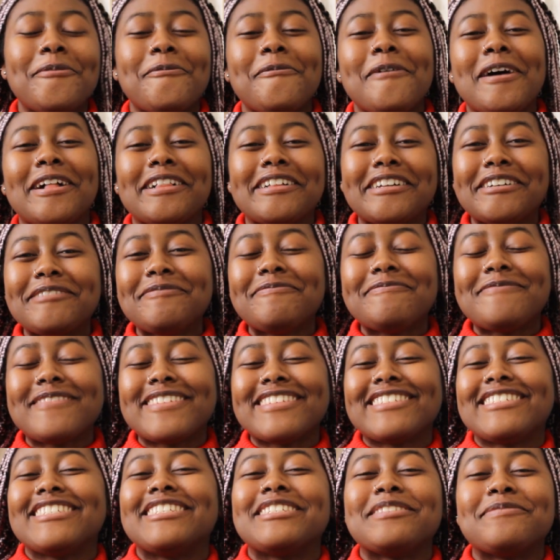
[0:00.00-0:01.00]
Welcome,
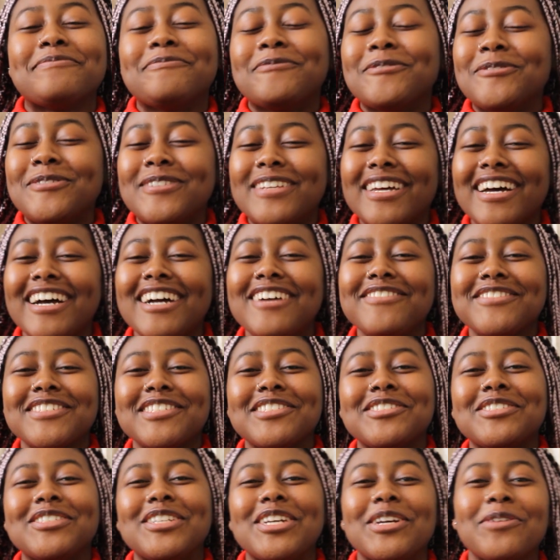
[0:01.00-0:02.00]
this is Moondives,
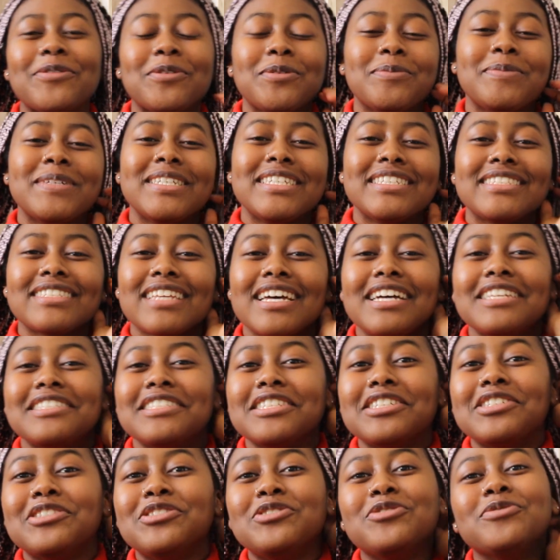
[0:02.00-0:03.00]
and today we'll be
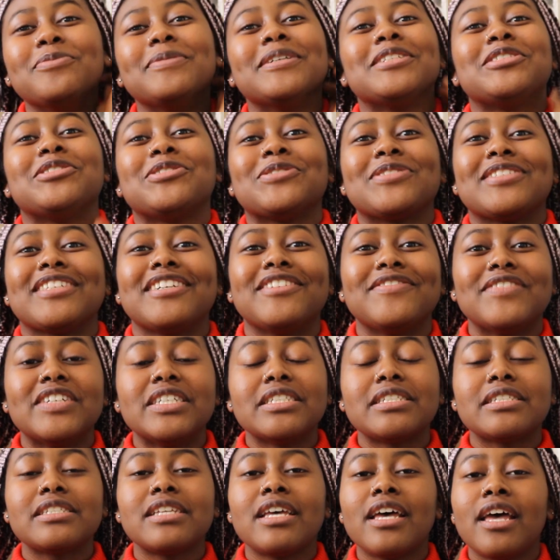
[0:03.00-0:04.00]
discussing
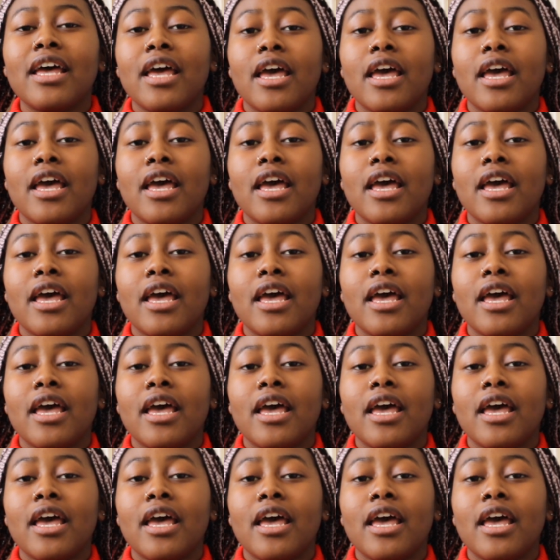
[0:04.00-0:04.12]
doomatyourservice.